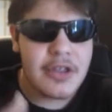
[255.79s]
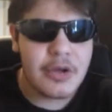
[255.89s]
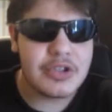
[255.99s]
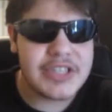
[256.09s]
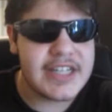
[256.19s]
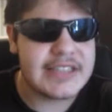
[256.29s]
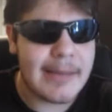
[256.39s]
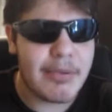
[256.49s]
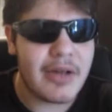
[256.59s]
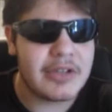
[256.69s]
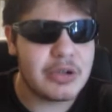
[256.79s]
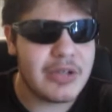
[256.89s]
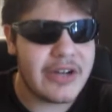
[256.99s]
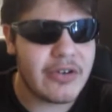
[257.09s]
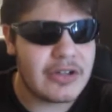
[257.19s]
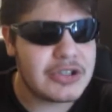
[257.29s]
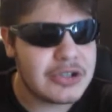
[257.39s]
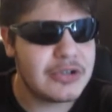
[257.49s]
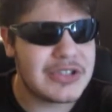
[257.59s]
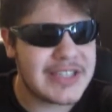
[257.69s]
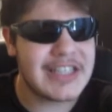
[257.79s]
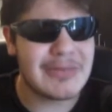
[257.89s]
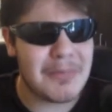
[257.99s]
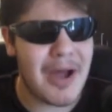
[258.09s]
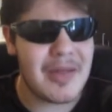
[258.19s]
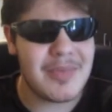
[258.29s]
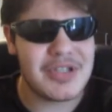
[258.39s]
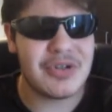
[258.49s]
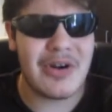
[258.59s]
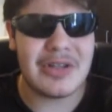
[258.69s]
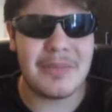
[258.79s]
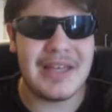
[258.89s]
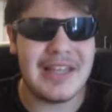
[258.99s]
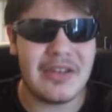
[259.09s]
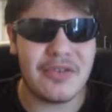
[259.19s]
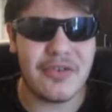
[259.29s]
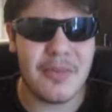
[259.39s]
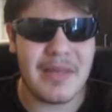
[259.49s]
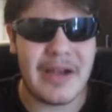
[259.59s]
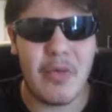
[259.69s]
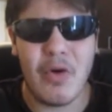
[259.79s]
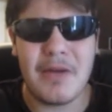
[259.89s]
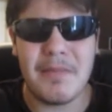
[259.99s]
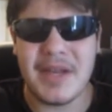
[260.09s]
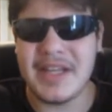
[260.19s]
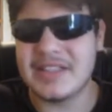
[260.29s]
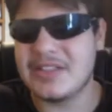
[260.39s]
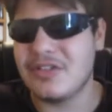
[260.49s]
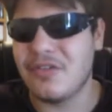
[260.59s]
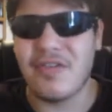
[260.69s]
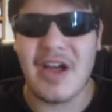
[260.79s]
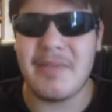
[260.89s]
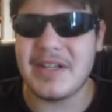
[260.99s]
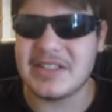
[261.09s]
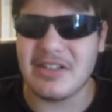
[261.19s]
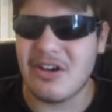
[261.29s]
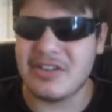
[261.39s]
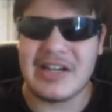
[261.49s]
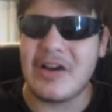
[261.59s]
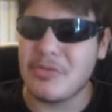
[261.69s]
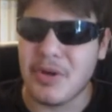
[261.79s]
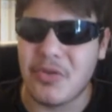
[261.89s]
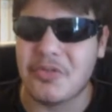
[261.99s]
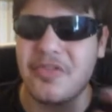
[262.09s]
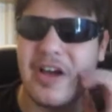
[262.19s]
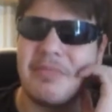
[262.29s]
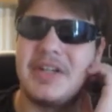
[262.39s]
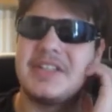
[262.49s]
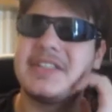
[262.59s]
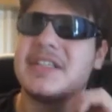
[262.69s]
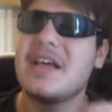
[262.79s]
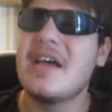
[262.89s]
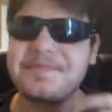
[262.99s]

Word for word: Those skits I'll probably do later on too. The skits will probably be short. They'll be either from like one minute to five minutes long. They're not gonna be over five minutes.